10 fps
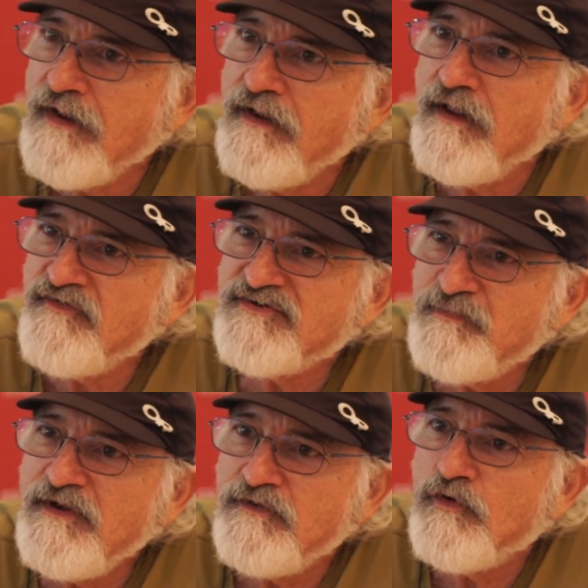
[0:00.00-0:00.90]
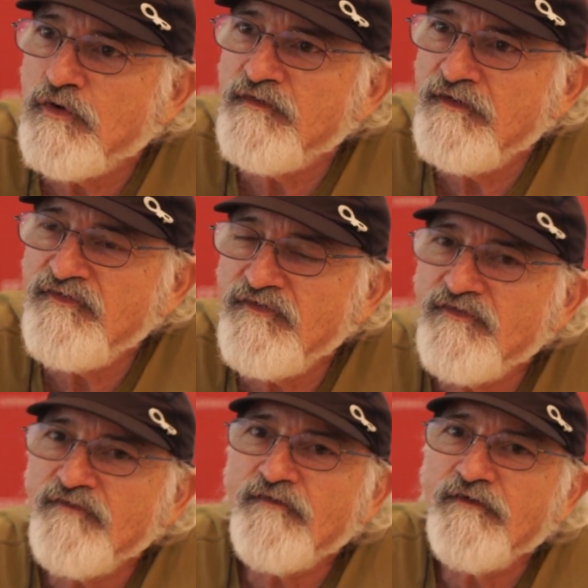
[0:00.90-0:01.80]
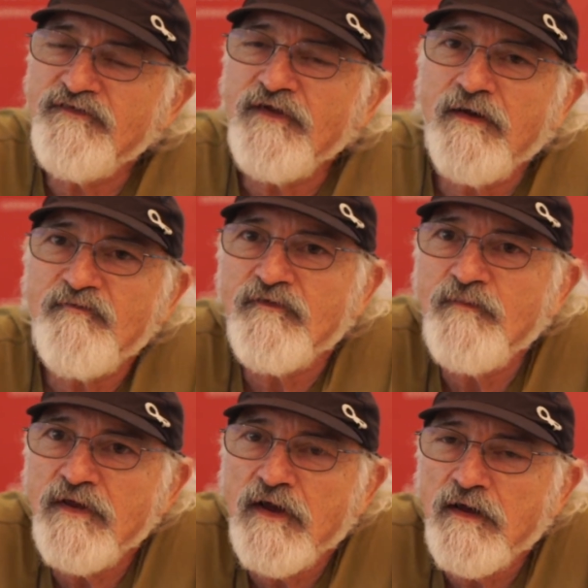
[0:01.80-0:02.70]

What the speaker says: in Espinho. Yes, this is the first time for me.